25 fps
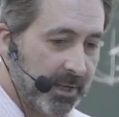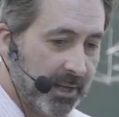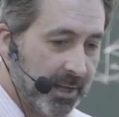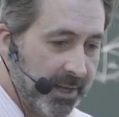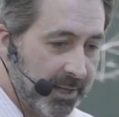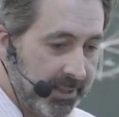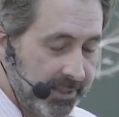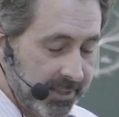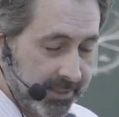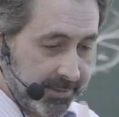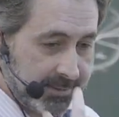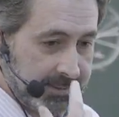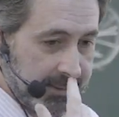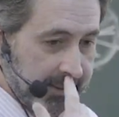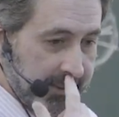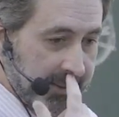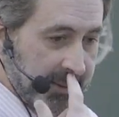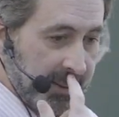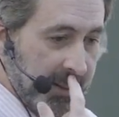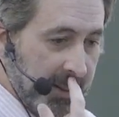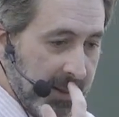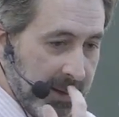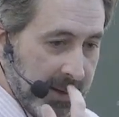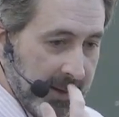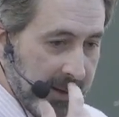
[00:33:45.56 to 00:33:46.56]
And I think
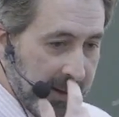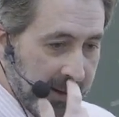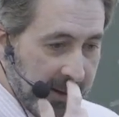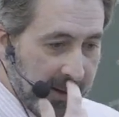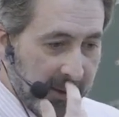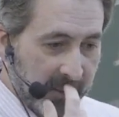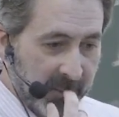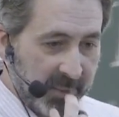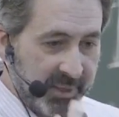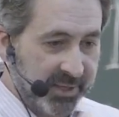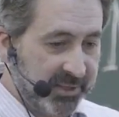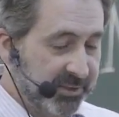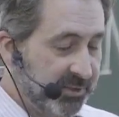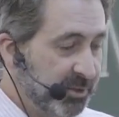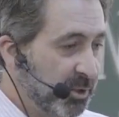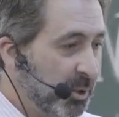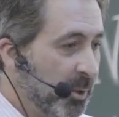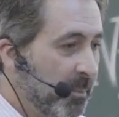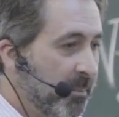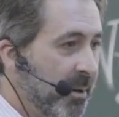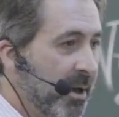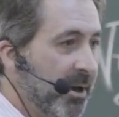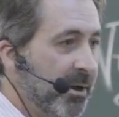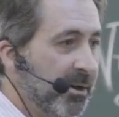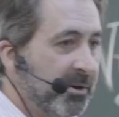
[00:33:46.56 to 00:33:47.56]
we can do a
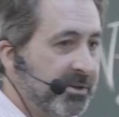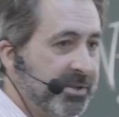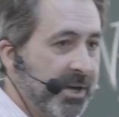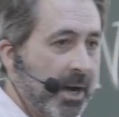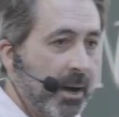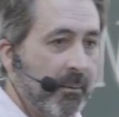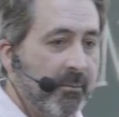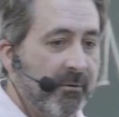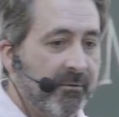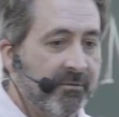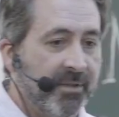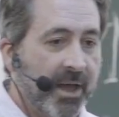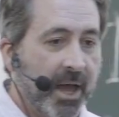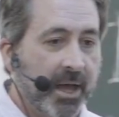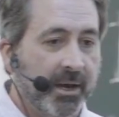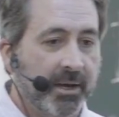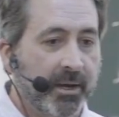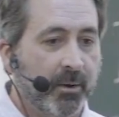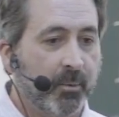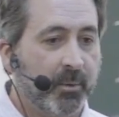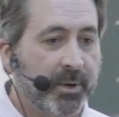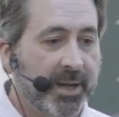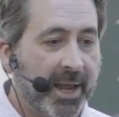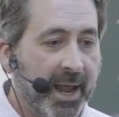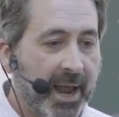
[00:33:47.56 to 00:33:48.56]
better job of that,
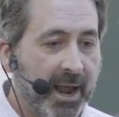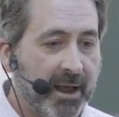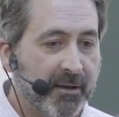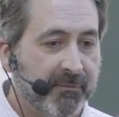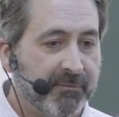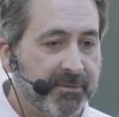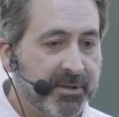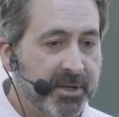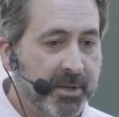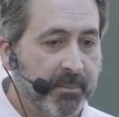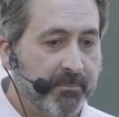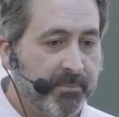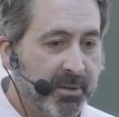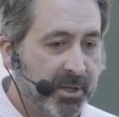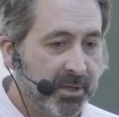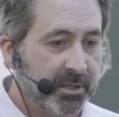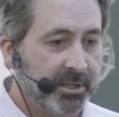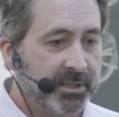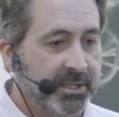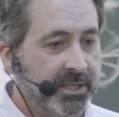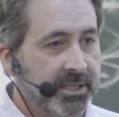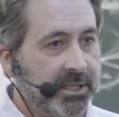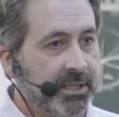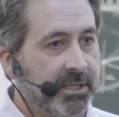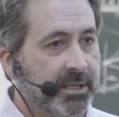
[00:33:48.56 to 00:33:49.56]
and we have the
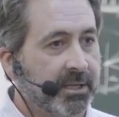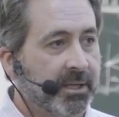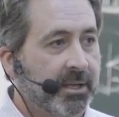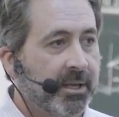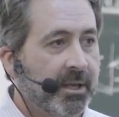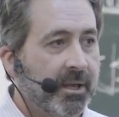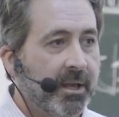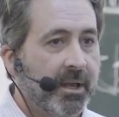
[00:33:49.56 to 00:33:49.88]
ability,